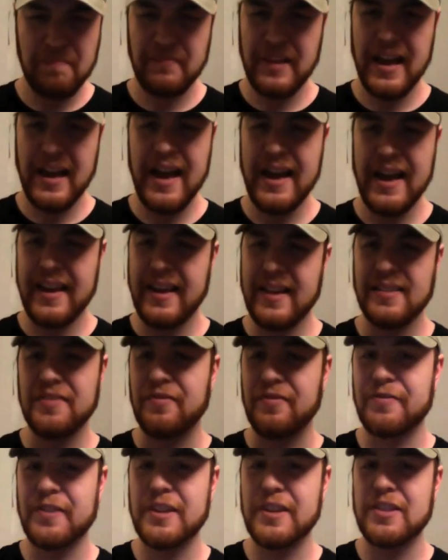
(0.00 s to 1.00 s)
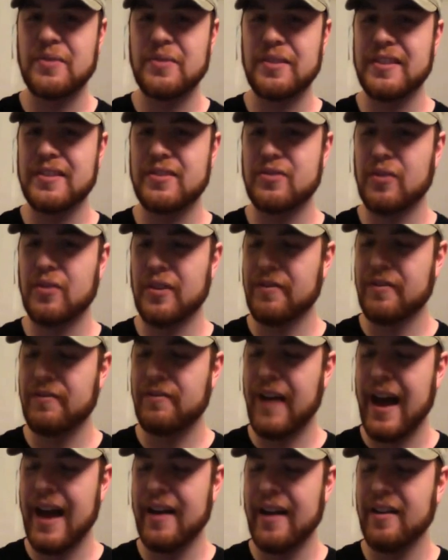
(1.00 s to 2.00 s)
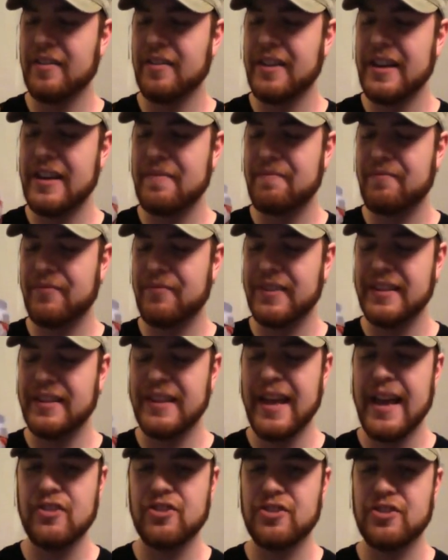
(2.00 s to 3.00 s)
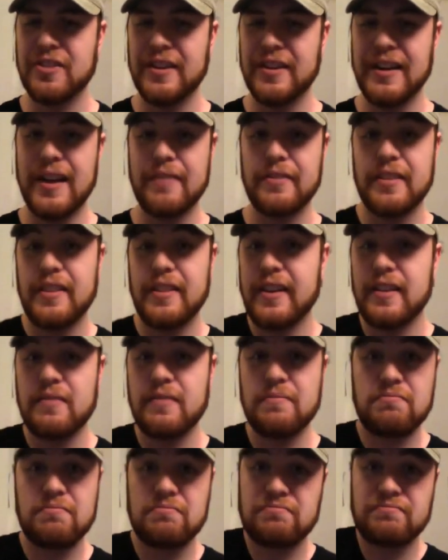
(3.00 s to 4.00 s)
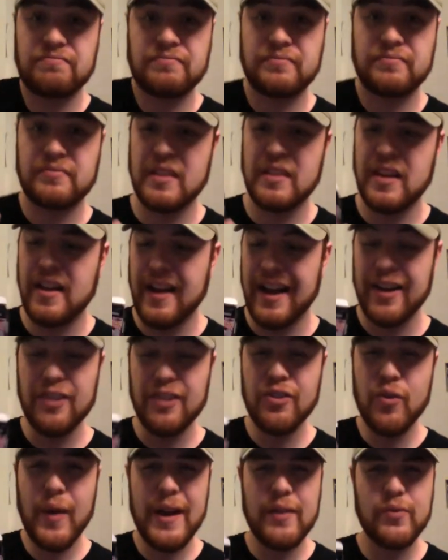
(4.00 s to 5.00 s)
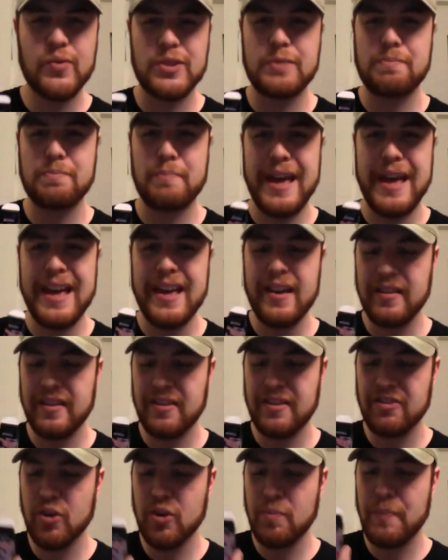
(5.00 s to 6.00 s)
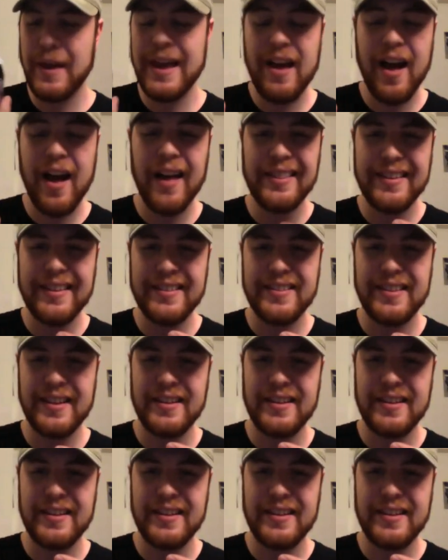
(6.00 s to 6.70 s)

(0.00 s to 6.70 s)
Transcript: yeah, I guess it fits with its sort of fiery nature and everything. I don't know why it was pink. There's no pink on this thing.